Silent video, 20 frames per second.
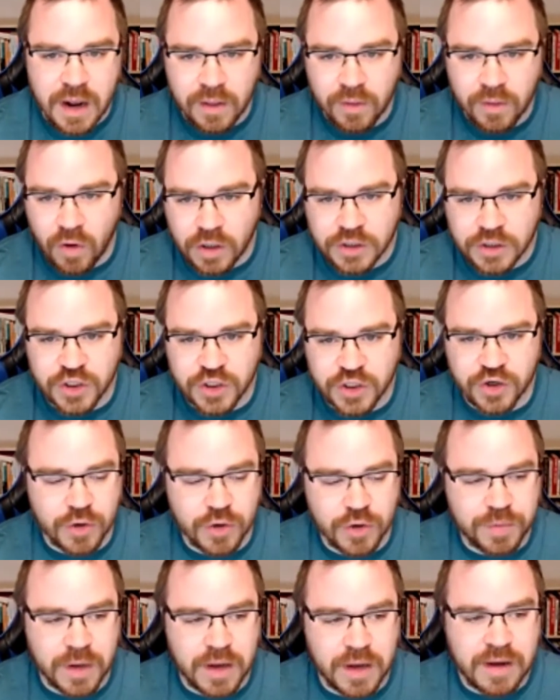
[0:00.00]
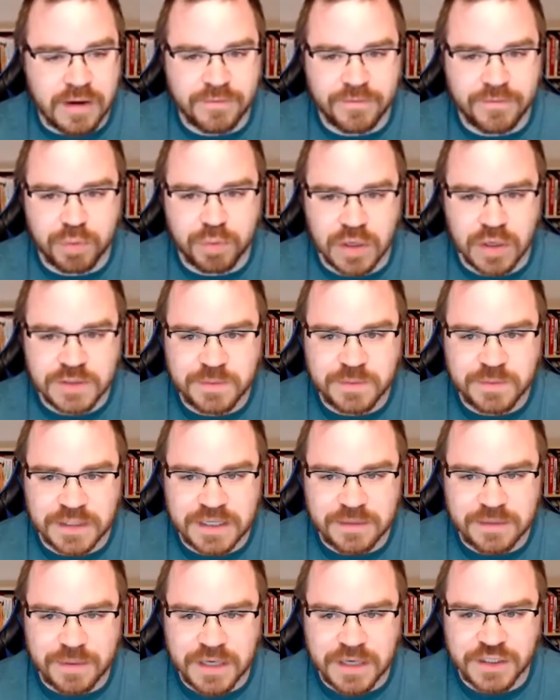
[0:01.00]
A larger group of
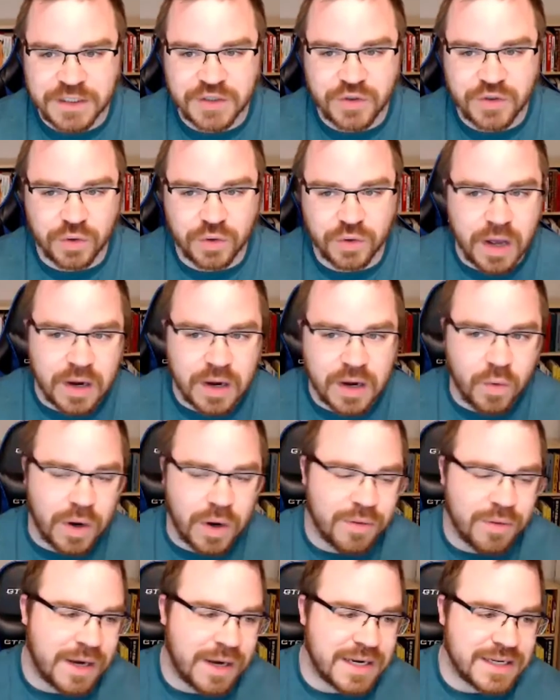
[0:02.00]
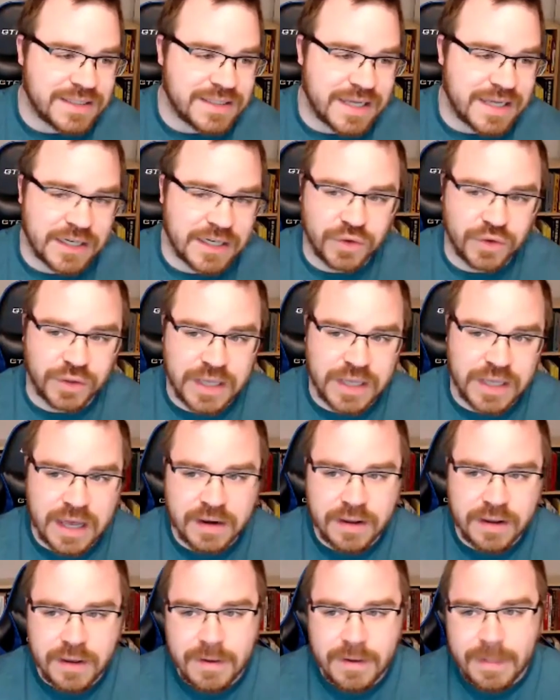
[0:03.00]
prospecting patients who are not quite ready to schedule
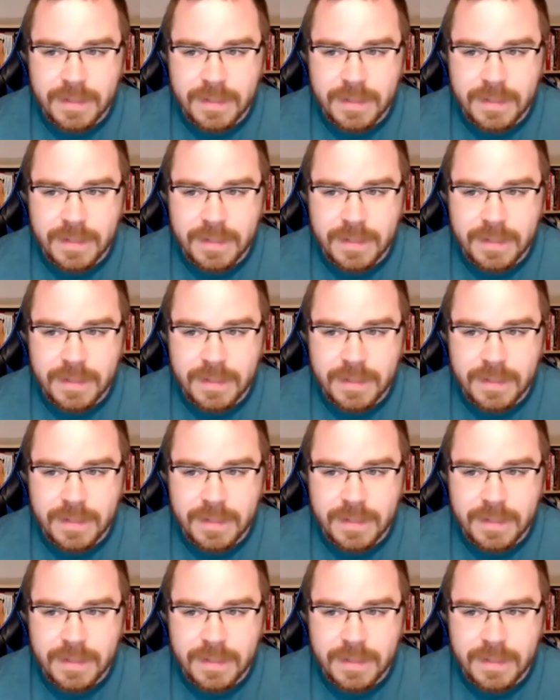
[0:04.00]
yet